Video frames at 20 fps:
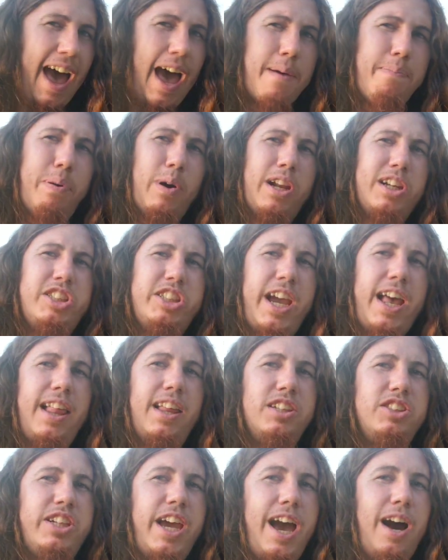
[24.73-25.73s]
I put a
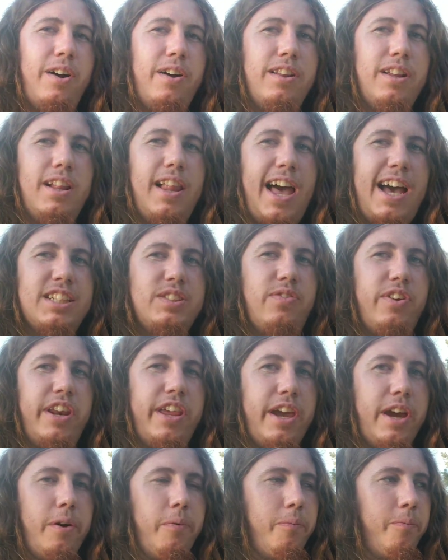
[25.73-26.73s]
challenge out in the last
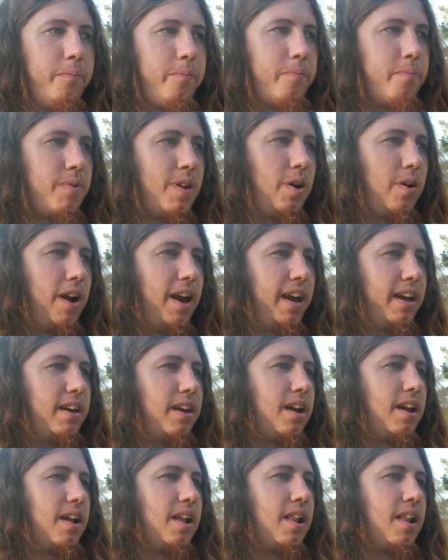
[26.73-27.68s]
video, all right?